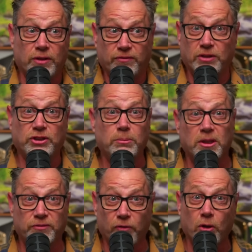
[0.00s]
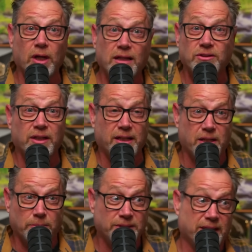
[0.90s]
if there's too much fertilizer that
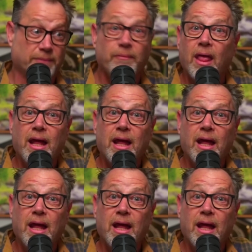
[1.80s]
comes in,